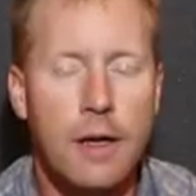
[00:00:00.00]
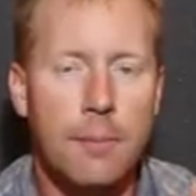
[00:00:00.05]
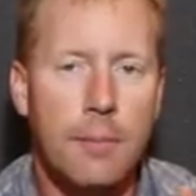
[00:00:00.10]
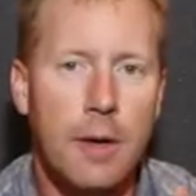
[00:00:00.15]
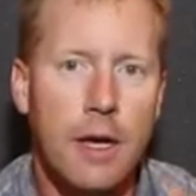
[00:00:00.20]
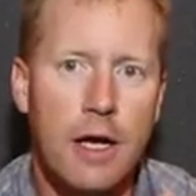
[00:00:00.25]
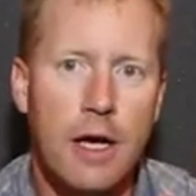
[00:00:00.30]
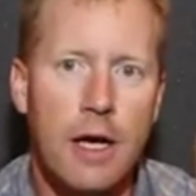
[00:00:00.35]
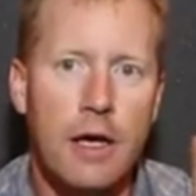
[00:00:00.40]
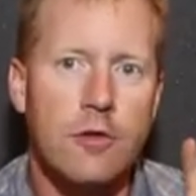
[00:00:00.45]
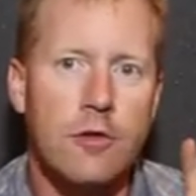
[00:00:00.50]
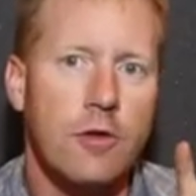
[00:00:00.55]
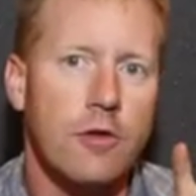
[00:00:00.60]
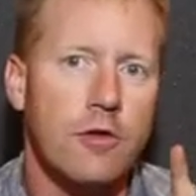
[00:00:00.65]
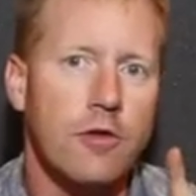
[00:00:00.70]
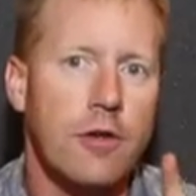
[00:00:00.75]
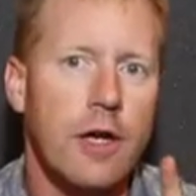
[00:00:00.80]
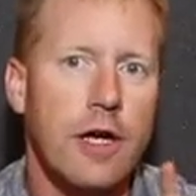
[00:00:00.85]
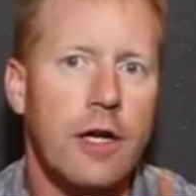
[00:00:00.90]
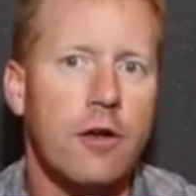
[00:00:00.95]
But it has your
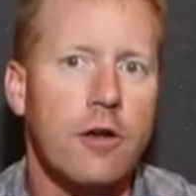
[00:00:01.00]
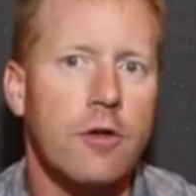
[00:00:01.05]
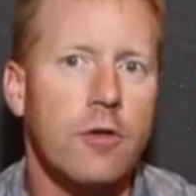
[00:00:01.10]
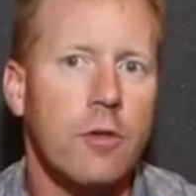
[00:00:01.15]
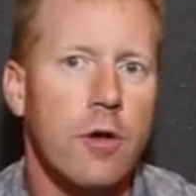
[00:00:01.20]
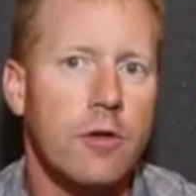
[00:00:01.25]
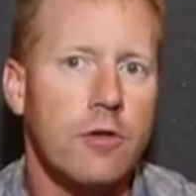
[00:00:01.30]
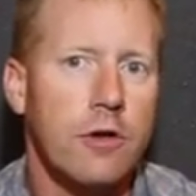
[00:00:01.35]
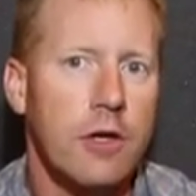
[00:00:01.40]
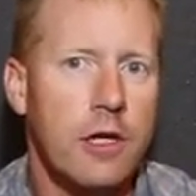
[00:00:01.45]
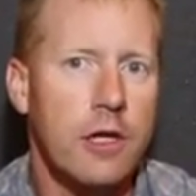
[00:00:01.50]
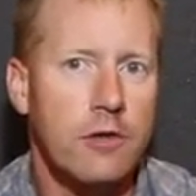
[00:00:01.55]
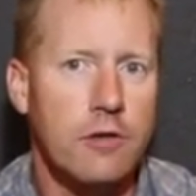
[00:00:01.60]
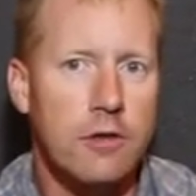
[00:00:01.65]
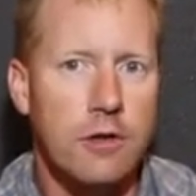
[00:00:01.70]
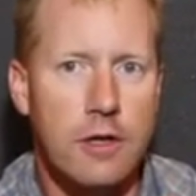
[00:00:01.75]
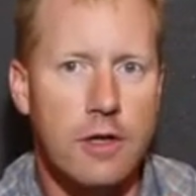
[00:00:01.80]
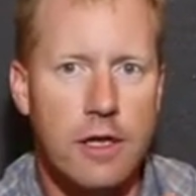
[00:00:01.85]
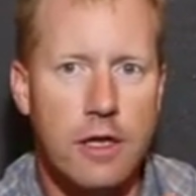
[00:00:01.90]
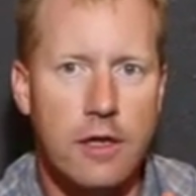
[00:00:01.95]
standard
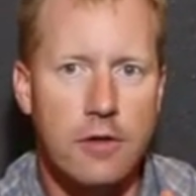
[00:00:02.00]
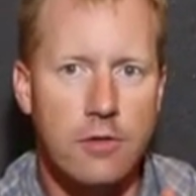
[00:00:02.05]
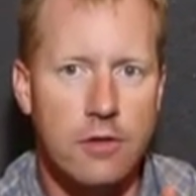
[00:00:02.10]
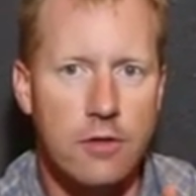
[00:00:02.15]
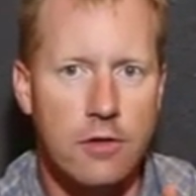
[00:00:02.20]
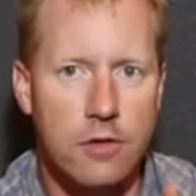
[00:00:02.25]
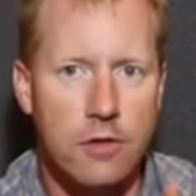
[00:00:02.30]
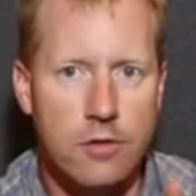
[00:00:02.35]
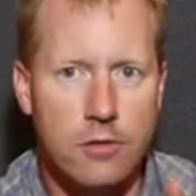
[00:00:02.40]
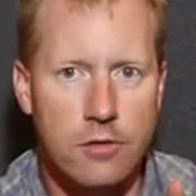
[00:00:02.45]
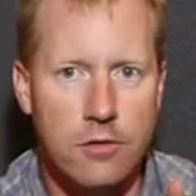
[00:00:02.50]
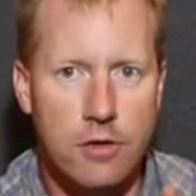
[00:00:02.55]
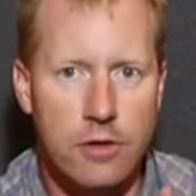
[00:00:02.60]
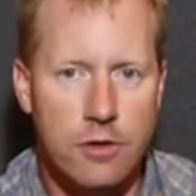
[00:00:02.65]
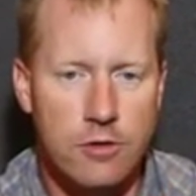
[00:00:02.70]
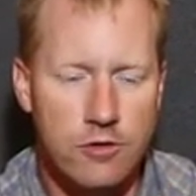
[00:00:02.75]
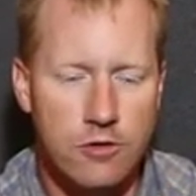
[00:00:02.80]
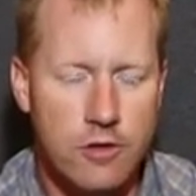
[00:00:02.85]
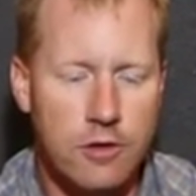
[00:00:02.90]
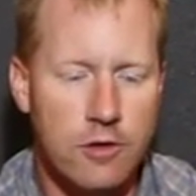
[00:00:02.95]
rotation, it has your
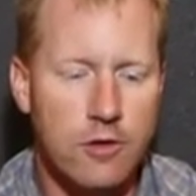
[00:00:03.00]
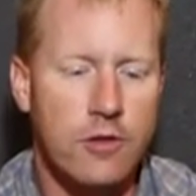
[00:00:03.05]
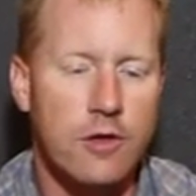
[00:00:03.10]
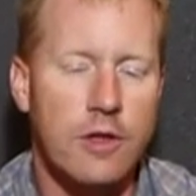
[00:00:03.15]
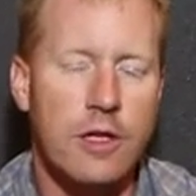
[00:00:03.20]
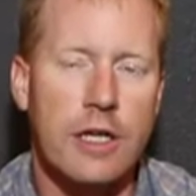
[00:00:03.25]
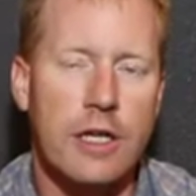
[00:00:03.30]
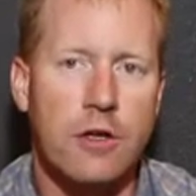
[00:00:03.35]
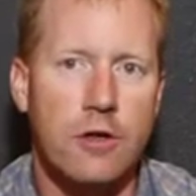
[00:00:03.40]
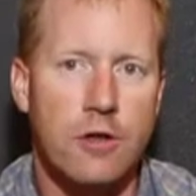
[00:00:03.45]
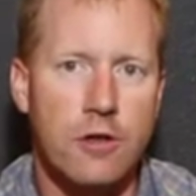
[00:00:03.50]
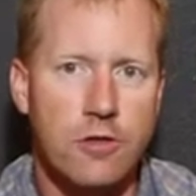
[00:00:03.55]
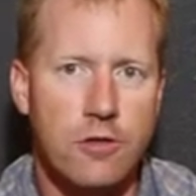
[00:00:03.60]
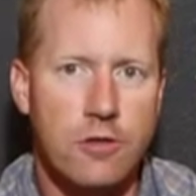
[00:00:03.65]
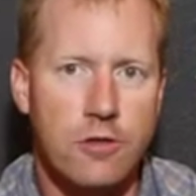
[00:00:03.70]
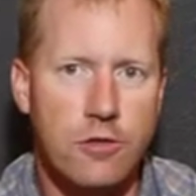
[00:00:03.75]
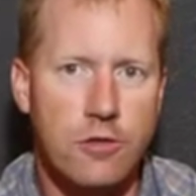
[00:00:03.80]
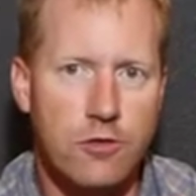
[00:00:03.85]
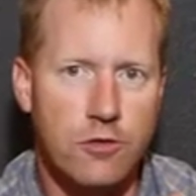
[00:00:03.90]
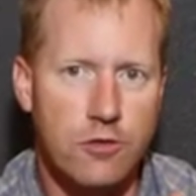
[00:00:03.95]
chiseling or
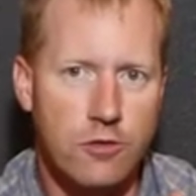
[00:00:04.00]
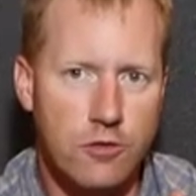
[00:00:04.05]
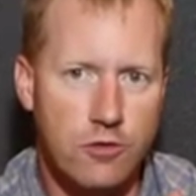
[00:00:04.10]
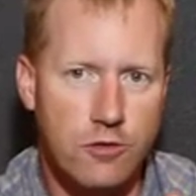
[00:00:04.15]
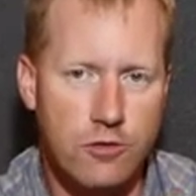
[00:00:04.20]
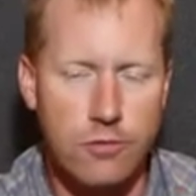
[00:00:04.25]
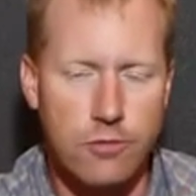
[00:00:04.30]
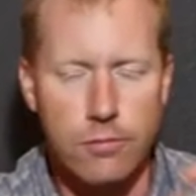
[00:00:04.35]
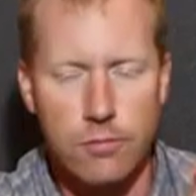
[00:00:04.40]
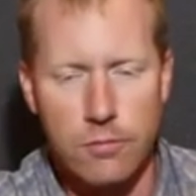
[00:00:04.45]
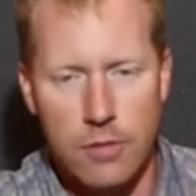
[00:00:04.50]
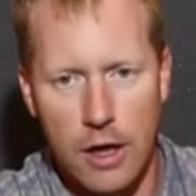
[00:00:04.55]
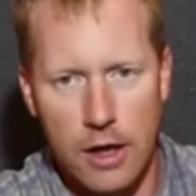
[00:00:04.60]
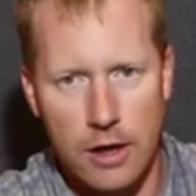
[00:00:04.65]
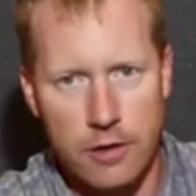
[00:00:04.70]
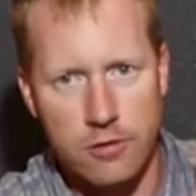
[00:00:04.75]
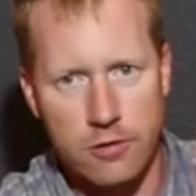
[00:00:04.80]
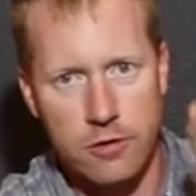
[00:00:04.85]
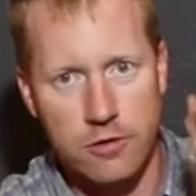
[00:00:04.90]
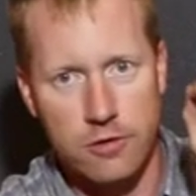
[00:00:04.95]

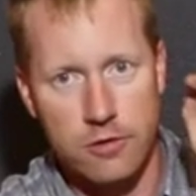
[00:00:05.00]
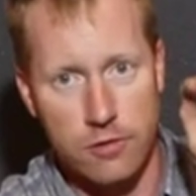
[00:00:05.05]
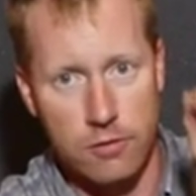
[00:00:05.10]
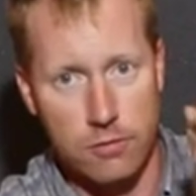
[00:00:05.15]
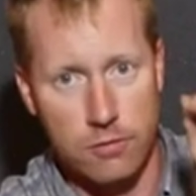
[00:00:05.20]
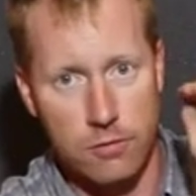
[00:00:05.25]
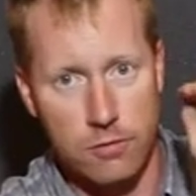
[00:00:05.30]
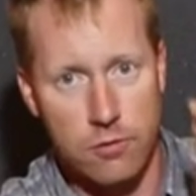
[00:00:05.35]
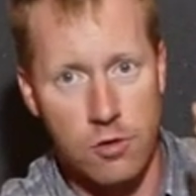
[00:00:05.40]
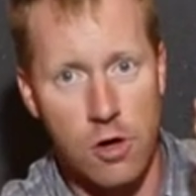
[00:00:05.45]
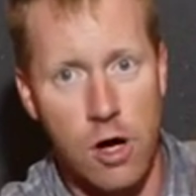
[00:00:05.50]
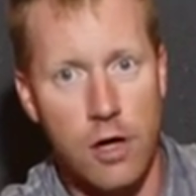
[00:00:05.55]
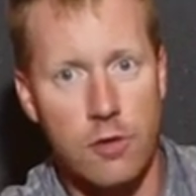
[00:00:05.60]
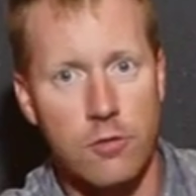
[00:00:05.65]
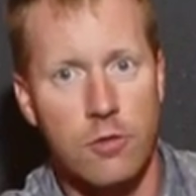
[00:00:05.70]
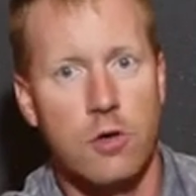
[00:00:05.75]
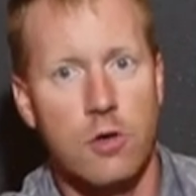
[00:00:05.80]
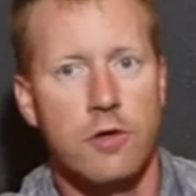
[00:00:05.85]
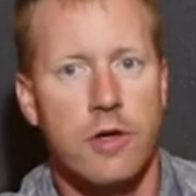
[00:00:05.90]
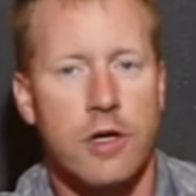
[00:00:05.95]
just
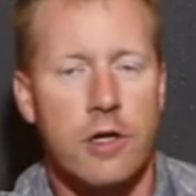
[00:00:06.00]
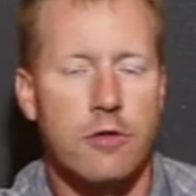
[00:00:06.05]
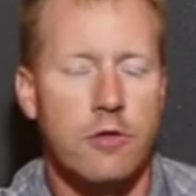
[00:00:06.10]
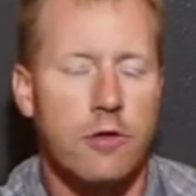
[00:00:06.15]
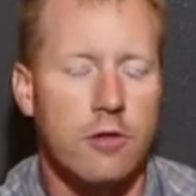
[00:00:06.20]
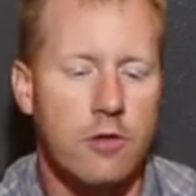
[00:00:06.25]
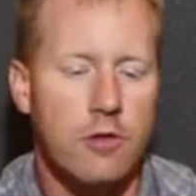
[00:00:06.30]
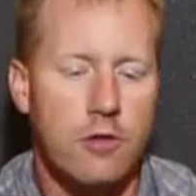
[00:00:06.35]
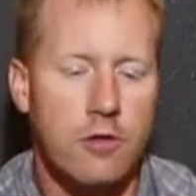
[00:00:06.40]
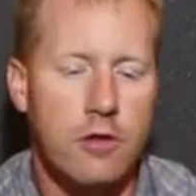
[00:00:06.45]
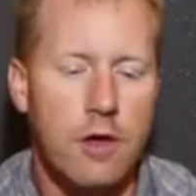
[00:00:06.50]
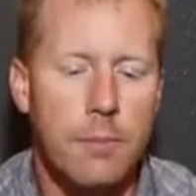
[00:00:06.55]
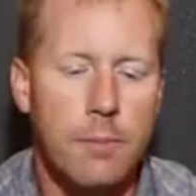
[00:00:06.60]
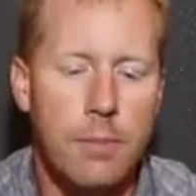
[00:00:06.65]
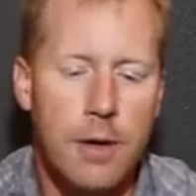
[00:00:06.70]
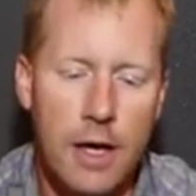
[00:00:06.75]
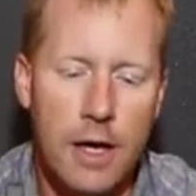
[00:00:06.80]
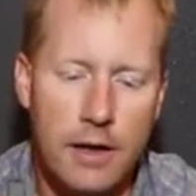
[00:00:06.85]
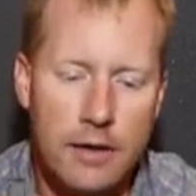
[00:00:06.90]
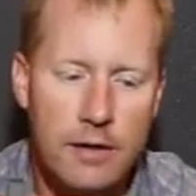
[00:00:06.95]
non-rotation, just
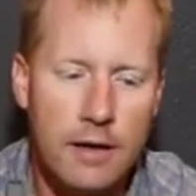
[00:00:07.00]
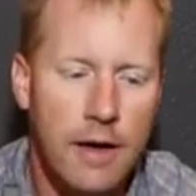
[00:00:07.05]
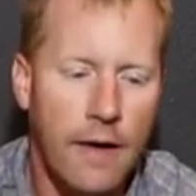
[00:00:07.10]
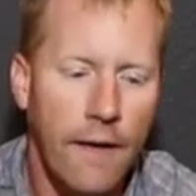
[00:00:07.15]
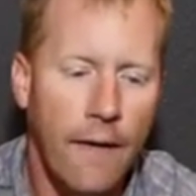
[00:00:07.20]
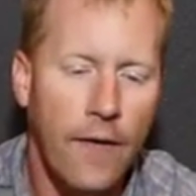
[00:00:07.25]
impact.